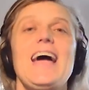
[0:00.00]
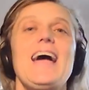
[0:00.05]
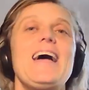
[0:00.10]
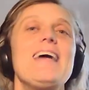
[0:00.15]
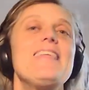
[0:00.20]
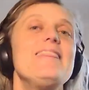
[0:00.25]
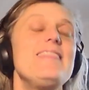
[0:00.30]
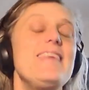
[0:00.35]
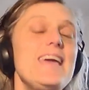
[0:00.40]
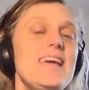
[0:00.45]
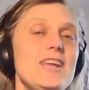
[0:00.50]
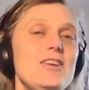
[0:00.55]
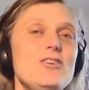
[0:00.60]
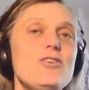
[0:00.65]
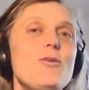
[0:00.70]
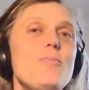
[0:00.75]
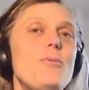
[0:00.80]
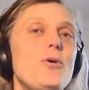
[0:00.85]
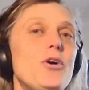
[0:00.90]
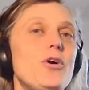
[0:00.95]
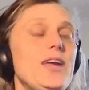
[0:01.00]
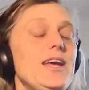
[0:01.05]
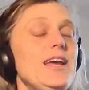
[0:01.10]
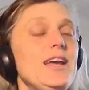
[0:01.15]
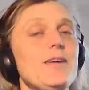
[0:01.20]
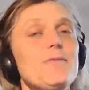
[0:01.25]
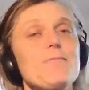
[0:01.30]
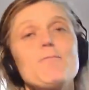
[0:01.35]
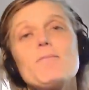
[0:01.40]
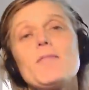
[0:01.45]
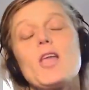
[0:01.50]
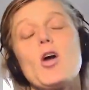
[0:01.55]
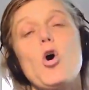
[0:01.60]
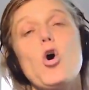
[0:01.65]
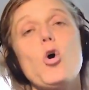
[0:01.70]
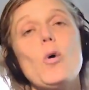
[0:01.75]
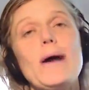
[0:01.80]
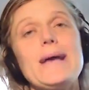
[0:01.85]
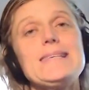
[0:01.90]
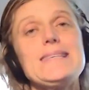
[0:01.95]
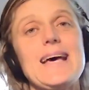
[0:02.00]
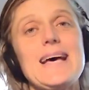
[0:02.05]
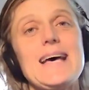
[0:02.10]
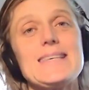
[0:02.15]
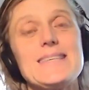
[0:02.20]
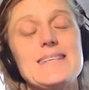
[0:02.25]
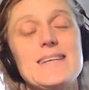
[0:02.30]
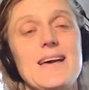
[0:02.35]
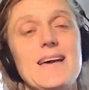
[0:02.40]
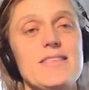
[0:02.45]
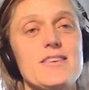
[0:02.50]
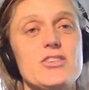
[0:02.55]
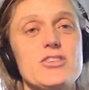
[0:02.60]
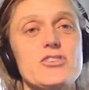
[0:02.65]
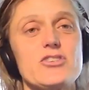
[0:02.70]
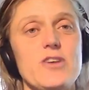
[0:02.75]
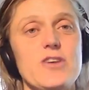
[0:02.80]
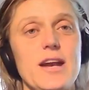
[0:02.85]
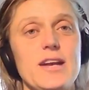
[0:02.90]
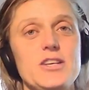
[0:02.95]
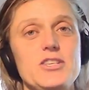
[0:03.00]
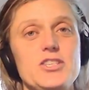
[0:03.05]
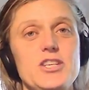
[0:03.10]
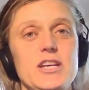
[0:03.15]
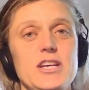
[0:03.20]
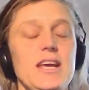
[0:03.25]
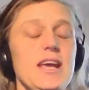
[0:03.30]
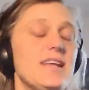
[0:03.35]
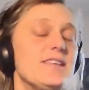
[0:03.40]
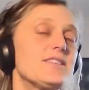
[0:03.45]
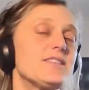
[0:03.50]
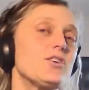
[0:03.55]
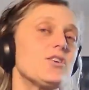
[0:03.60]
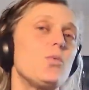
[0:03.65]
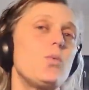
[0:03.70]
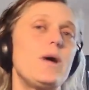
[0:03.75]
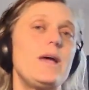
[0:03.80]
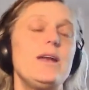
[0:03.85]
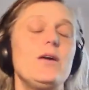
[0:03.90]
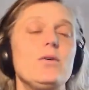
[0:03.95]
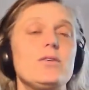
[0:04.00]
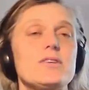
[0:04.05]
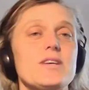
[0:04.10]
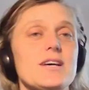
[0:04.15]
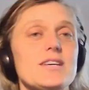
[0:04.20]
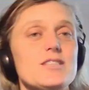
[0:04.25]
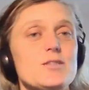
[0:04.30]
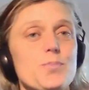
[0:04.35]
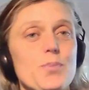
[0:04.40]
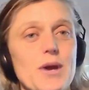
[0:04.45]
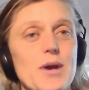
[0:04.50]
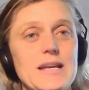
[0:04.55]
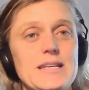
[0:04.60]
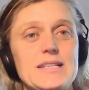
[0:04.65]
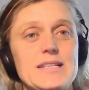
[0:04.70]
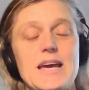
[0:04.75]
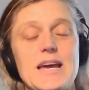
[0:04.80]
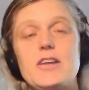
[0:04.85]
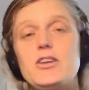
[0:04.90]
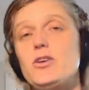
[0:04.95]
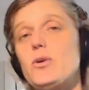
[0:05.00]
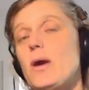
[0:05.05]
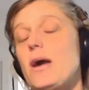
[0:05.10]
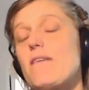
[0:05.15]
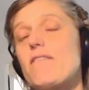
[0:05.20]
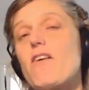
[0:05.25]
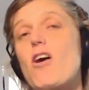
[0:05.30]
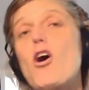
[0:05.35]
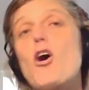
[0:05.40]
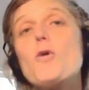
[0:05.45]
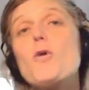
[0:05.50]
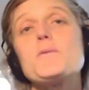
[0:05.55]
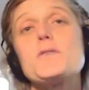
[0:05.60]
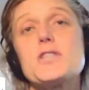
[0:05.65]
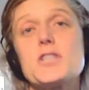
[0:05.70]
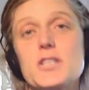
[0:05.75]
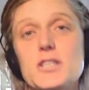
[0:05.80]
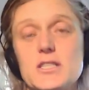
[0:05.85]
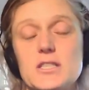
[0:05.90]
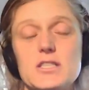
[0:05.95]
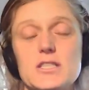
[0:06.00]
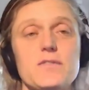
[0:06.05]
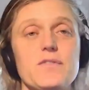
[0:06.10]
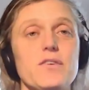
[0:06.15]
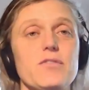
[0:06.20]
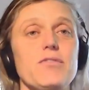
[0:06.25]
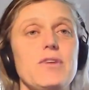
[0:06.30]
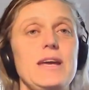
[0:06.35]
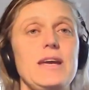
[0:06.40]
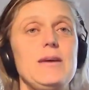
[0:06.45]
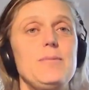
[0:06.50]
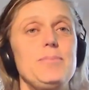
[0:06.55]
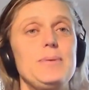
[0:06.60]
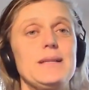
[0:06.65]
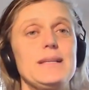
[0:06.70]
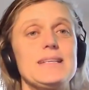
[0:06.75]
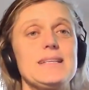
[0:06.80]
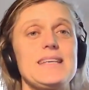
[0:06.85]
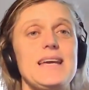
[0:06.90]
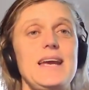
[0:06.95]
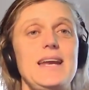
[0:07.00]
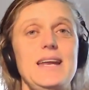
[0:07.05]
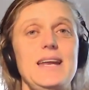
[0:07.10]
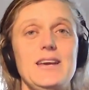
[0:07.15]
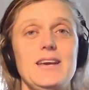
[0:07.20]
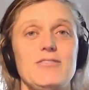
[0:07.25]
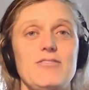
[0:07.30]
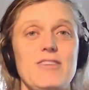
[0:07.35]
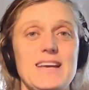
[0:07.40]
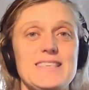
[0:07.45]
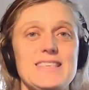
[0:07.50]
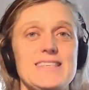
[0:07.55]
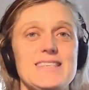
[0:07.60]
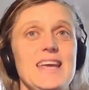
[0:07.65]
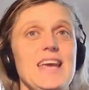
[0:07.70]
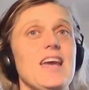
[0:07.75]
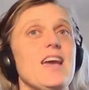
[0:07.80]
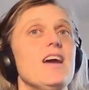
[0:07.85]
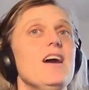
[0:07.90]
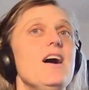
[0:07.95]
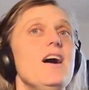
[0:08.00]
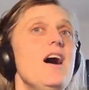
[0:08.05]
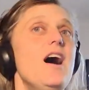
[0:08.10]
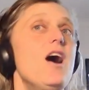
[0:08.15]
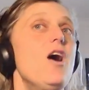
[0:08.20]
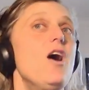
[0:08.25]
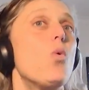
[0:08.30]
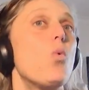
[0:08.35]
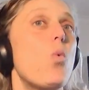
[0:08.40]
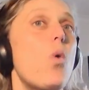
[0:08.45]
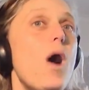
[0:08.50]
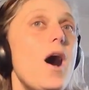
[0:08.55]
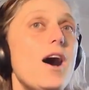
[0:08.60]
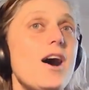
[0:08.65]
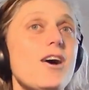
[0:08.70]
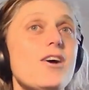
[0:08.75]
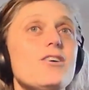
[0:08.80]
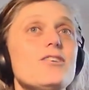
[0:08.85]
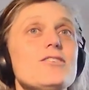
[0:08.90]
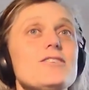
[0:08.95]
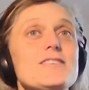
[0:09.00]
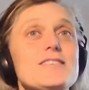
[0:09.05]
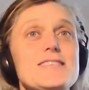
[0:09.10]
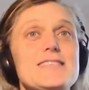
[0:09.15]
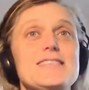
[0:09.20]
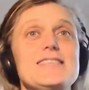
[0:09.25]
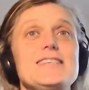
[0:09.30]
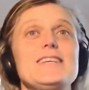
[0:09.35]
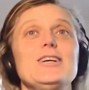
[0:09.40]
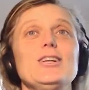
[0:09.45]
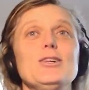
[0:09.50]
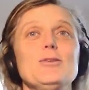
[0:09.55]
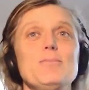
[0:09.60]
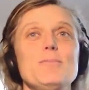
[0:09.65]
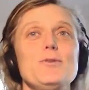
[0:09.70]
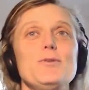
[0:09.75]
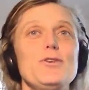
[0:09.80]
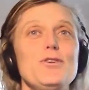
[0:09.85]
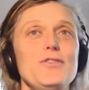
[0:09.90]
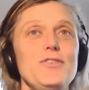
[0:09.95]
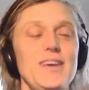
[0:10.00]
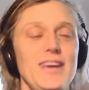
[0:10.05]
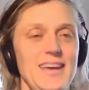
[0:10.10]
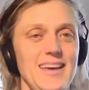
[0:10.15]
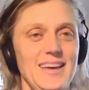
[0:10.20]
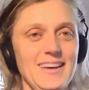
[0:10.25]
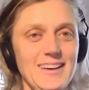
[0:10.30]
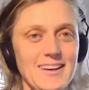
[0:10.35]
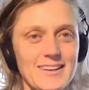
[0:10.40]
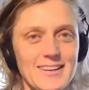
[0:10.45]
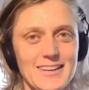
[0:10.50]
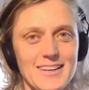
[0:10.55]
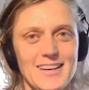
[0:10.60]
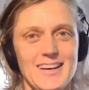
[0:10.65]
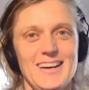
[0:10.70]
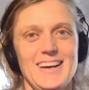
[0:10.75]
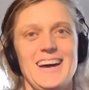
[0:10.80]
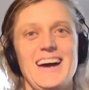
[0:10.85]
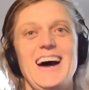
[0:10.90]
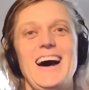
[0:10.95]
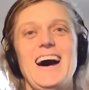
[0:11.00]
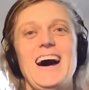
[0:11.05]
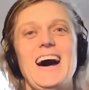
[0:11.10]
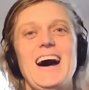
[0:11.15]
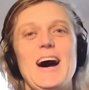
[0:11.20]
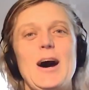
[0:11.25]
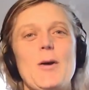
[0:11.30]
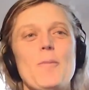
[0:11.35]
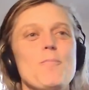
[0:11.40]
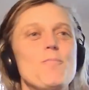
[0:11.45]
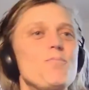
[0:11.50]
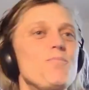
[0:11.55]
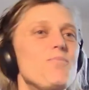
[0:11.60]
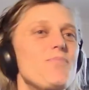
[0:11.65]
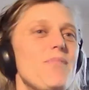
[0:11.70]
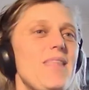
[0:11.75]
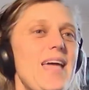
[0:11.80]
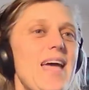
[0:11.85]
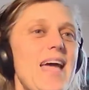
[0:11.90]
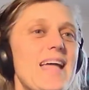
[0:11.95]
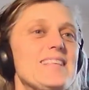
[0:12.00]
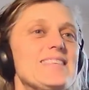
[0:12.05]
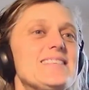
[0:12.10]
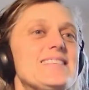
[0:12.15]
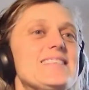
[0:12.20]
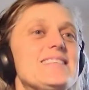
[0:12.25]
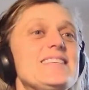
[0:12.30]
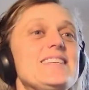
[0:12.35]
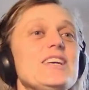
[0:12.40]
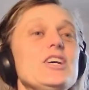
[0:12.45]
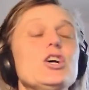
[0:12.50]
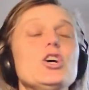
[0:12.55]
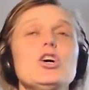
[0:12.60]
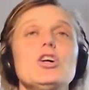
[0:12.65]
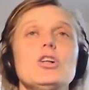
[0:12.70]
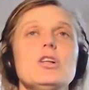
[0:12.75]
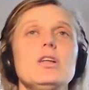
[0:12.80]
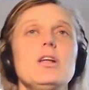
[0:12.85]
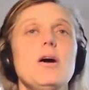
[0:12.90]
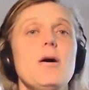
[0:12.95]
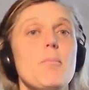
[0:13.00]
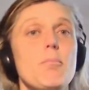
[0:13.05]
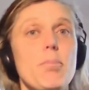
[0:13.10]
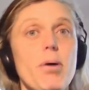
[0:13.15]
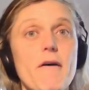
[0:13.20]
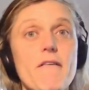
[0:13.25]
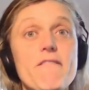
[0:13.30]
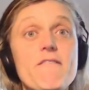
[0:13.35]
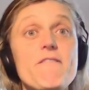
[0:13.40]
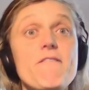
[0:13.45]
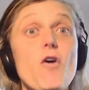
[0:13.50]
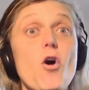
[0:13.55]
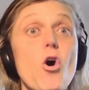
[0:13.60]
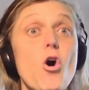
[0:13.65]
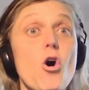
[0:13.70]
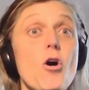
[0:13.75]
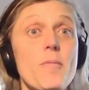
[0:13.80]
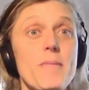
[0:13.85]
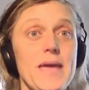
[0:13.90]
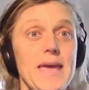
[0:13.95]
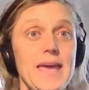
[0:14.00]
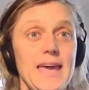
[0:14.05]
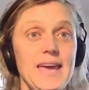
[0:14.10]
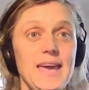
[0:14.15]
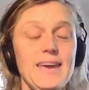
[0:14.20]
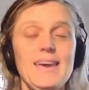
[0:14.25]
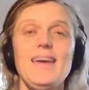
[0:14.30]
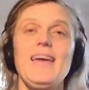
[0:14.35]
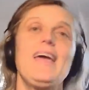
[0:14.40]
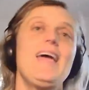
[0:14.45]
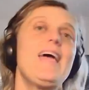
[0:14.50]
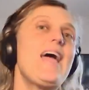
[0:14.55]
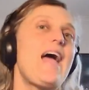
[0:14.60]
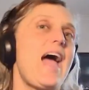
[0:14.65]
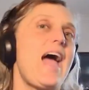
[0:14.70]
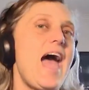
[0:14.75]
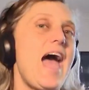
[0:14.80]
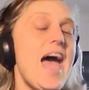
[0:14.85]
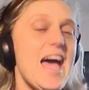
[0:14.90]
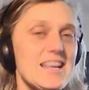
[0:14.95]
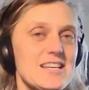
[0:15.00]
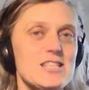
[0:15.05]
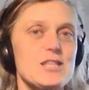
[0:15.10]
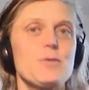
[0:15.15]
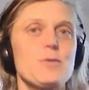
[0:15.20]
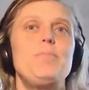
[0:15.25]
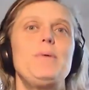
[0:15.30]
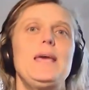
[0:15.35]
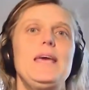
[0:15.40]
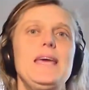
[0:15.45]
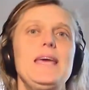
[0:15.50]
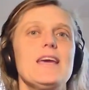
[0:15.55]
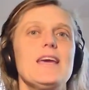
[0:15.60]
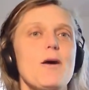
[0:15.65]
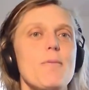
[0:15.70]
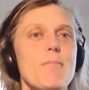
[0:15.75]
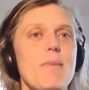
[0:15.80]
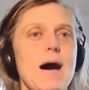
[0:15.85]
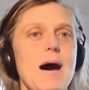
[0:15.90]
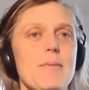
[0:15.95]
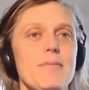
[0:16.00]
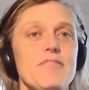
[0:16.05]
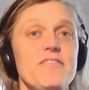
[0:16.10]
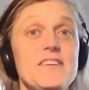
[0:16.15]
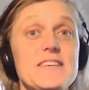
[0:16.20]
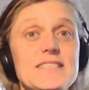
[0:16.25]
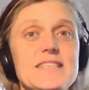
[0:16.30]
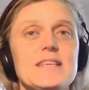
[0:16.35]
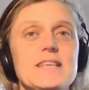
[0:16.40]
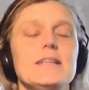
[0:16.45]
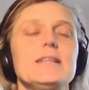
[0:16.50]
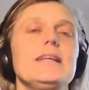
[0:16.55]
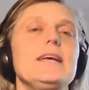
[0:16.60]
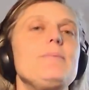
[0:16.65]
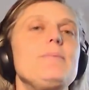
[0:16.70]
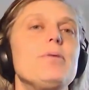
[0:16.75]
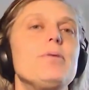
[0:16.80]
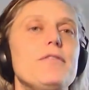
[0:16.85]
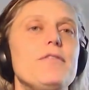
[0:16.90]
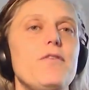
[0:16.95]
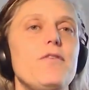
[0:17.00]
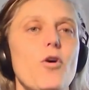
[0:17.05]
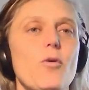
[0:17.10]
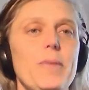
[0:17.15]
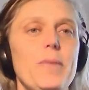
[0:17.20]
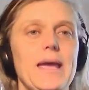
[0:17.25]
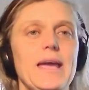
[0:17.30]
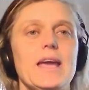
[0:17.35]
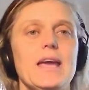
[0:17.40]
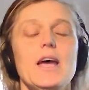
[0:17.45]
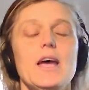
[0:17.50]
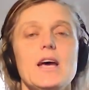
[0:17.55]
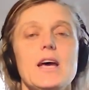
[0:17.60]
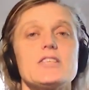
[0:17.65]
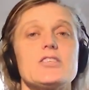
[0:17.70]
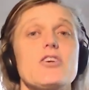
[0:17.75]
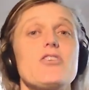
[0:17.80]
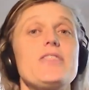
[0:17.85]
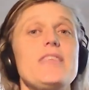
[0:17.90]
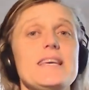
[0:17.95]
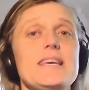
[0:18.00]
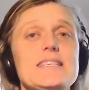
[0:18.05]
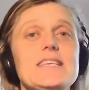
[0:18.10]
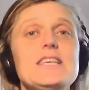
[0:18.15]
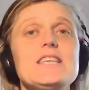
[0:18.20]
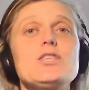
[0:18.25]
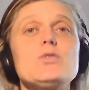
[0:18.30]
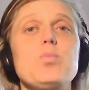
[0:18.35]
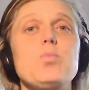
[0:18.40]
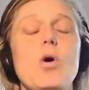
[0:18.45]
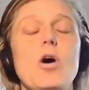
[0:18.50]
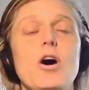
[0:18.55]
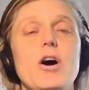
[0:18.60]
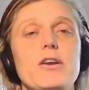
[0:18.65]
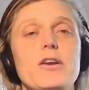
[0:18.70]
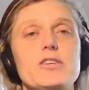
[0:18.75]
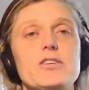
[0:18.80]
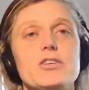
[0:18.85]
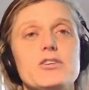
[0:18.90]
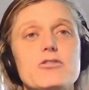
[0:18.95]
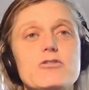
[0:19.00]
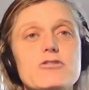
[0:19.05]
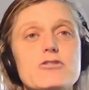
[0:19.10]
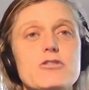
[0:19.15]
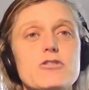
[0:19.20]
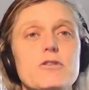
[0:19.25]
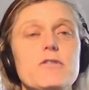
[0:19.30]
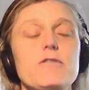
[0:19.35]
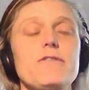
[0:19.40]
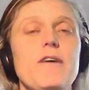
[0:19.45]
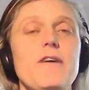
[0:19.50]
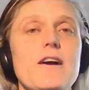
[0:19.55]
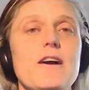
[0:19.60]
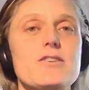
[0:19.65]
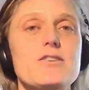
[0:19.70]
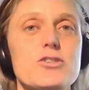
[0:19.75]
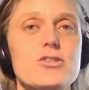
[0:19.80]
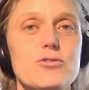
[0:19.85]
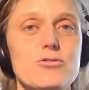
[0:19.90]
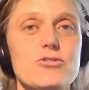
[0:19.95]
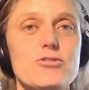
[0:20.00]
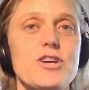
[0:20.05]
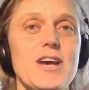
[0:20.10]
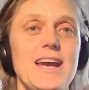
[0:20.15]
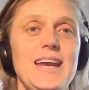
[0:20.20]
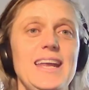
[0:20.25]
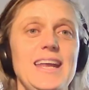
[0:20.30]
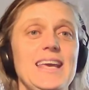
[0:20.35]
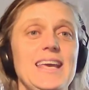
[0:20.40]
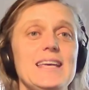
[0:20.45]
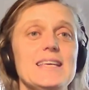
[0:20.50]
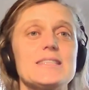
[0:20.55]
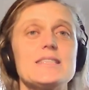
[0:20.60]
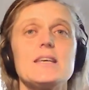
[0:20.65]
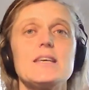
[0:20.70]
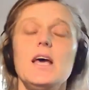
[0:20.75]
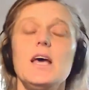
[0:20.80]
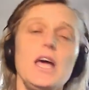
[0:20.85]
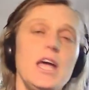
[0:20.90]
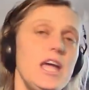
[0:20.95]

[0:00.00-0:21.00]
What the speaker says: And then your body always has another strategy. And so when it does break down, you have options for rehabilitating and resting while still moving, um, and still performing at being a mum, physically performing. So this is what true functional training is.